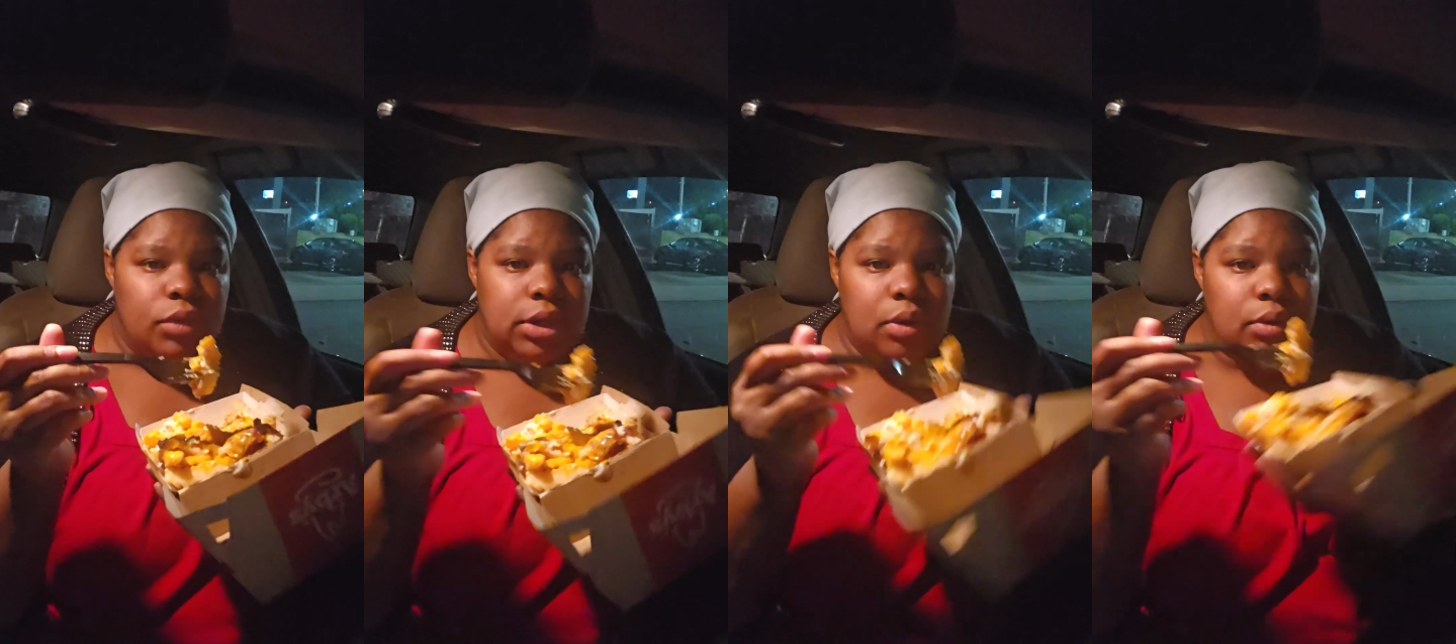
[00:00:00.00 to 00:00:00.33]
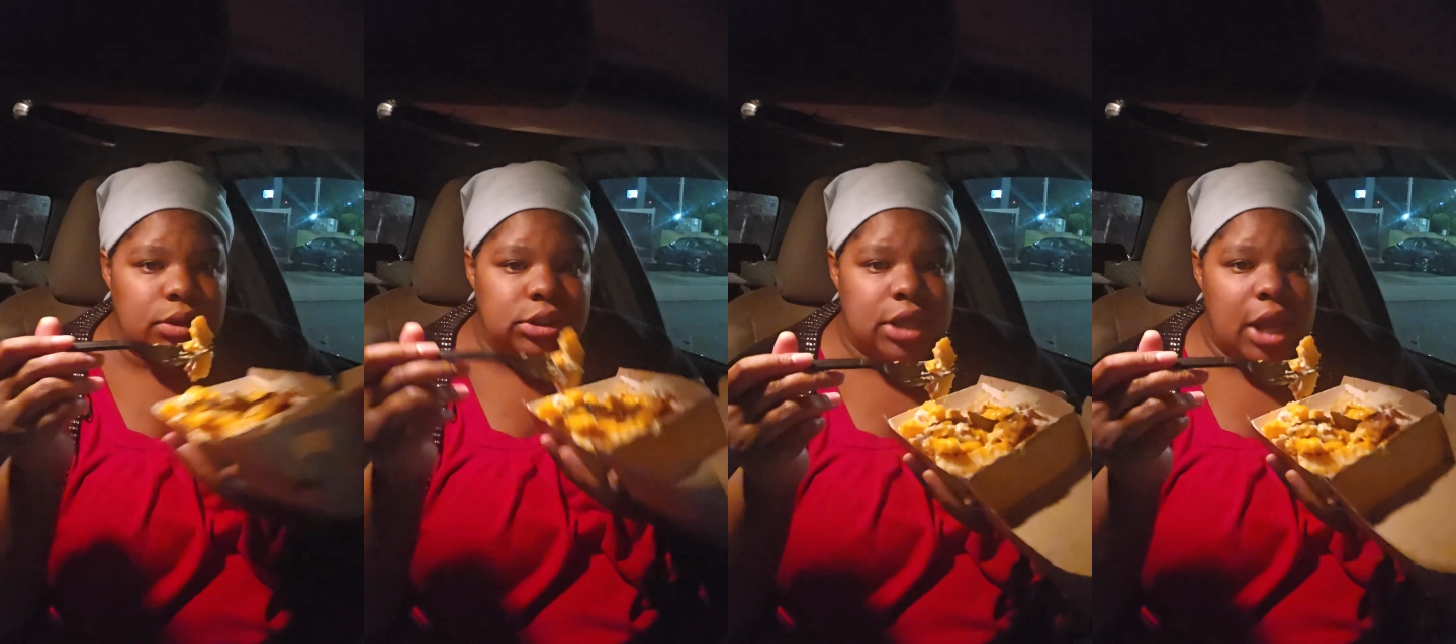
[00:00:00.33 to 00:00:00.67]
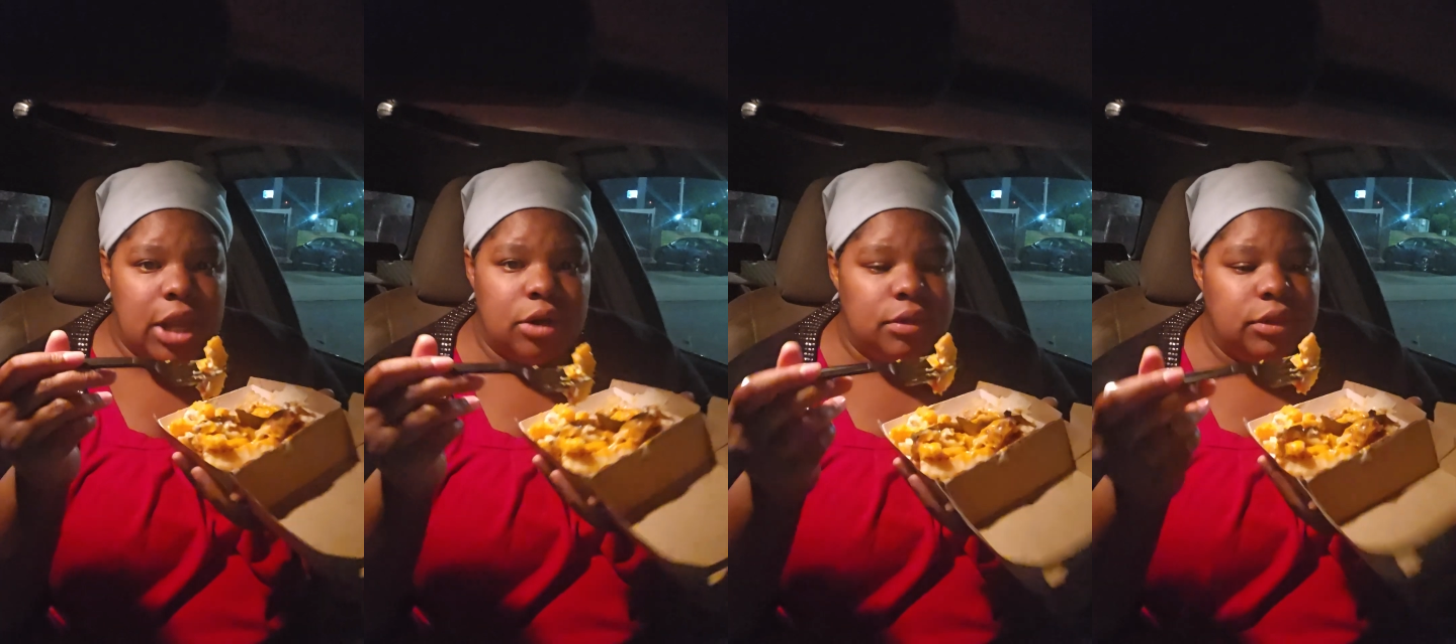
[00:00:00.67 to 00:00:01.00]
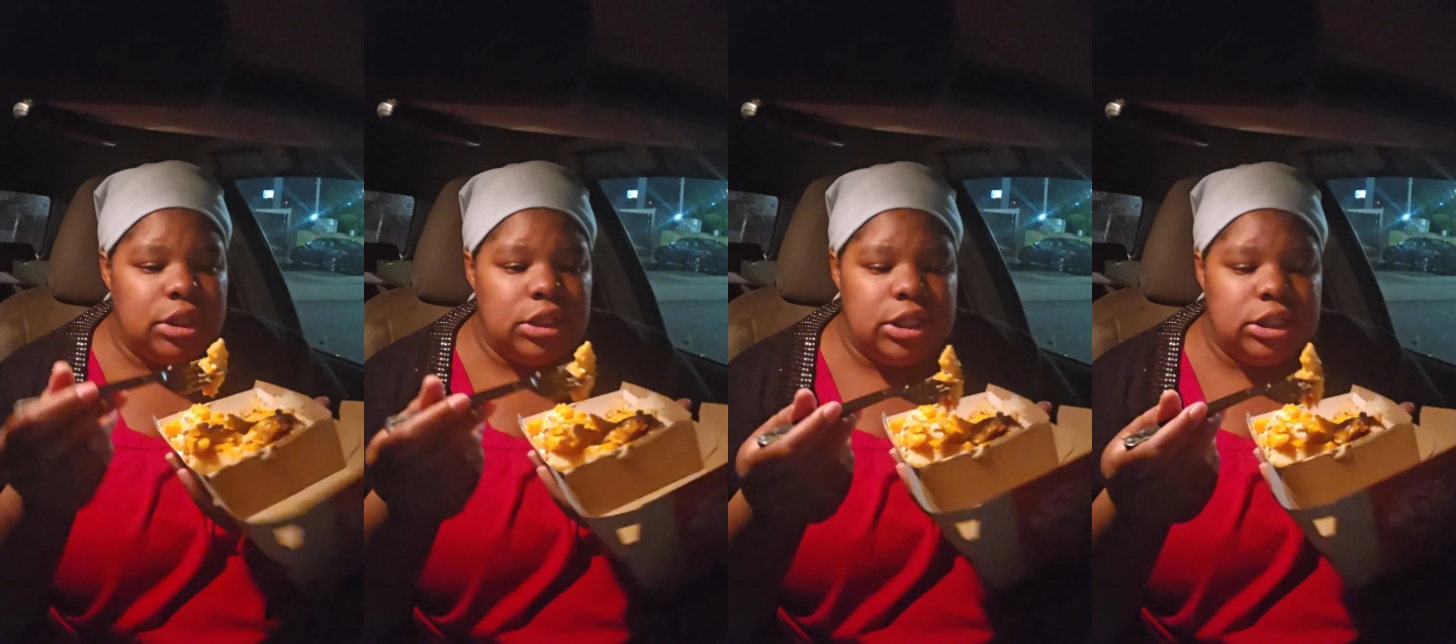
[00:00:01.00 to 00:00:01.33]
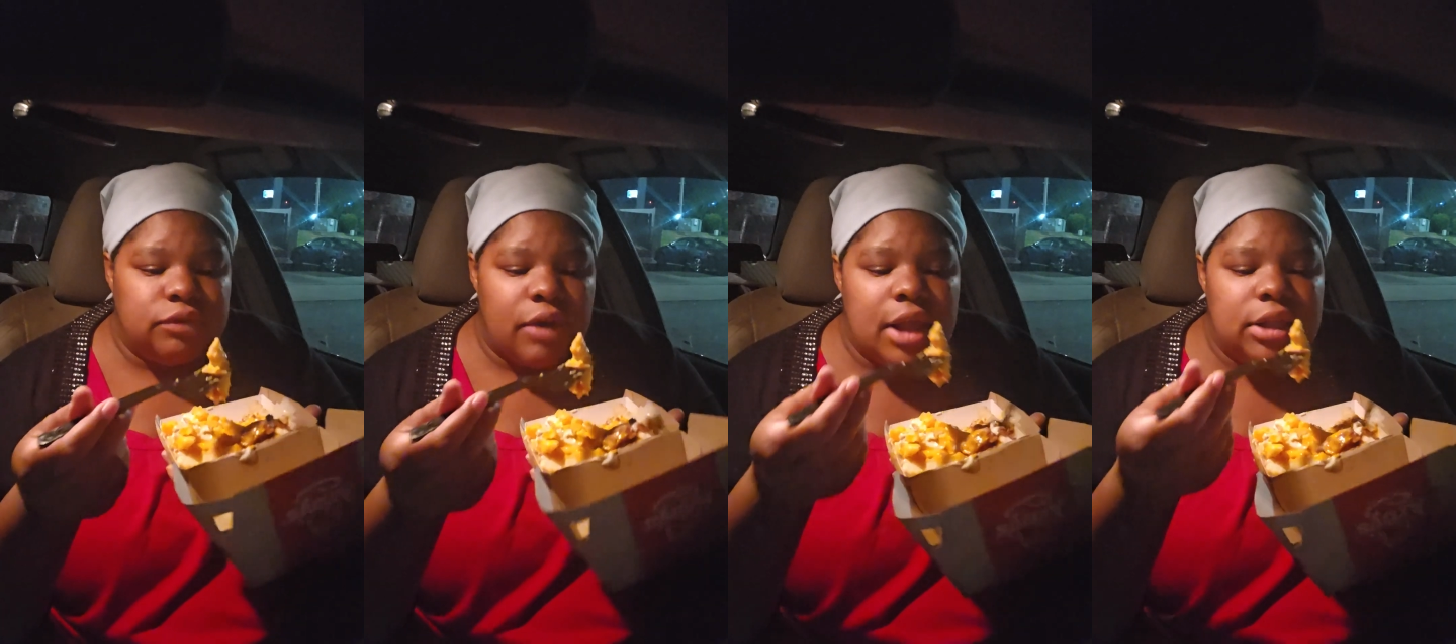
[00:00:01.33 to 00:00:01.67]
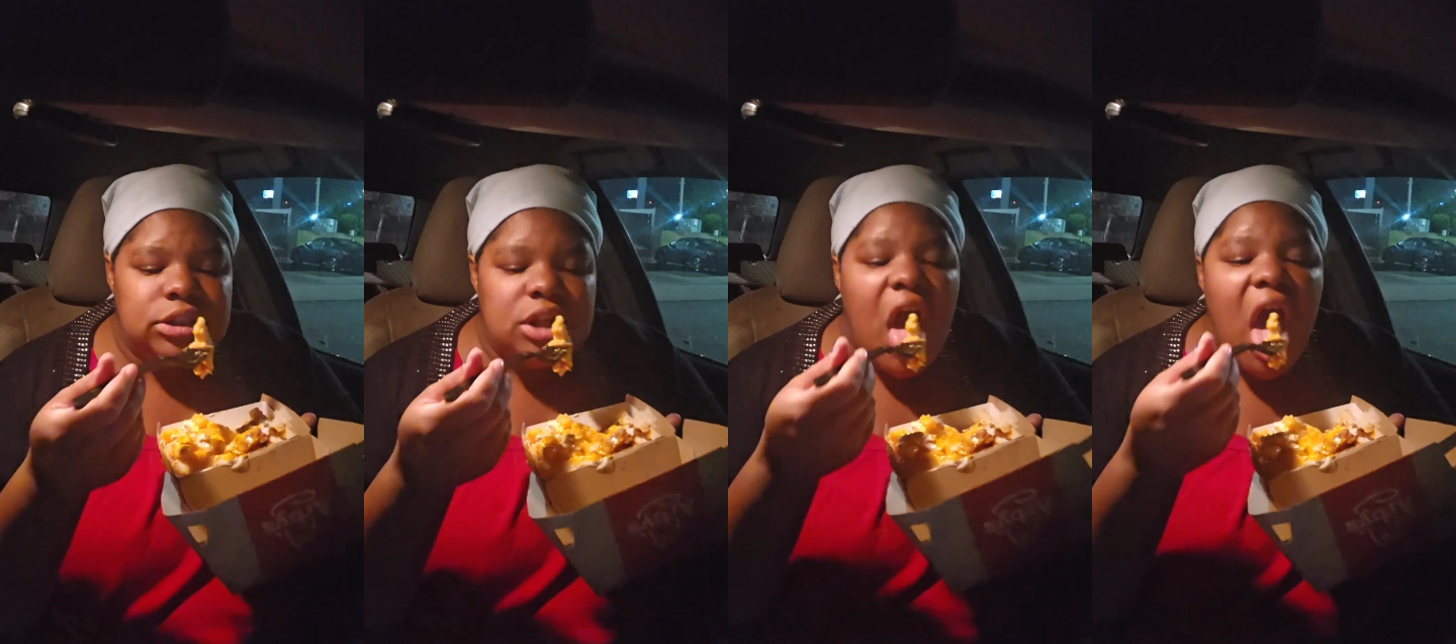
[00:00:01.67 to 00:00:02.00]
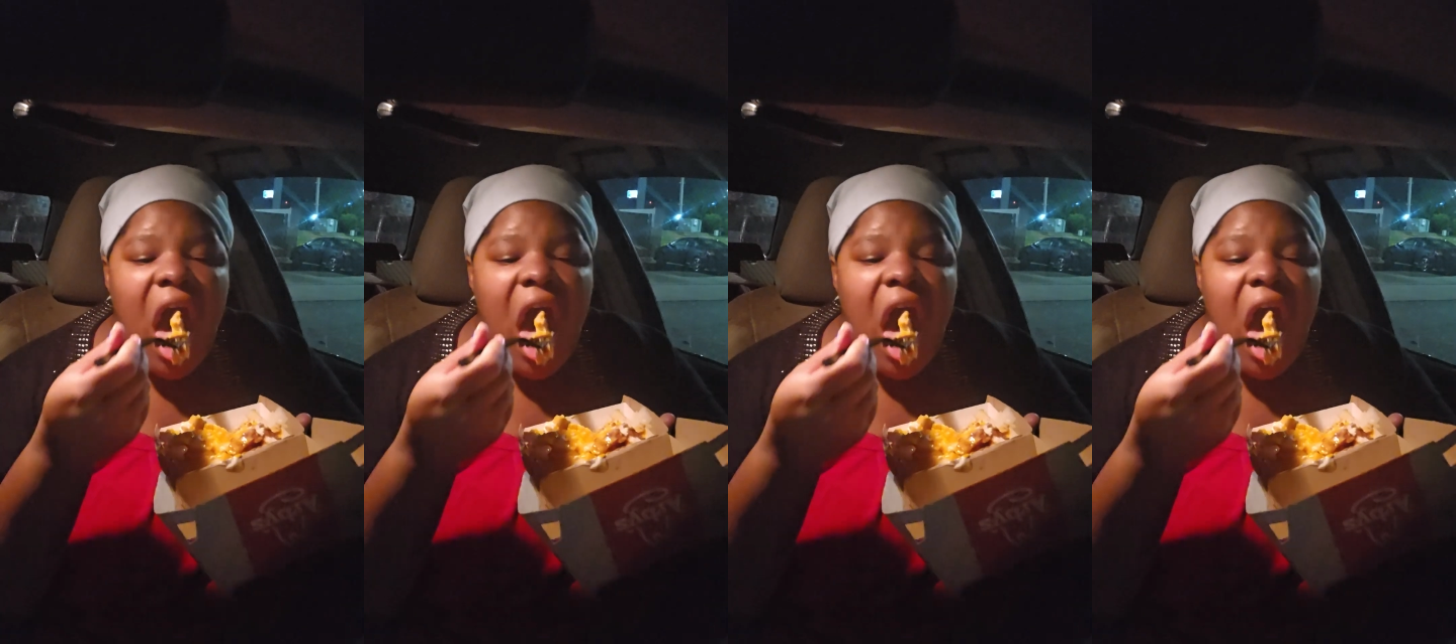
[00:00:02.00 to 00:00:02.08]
You know, a slider and then these fries.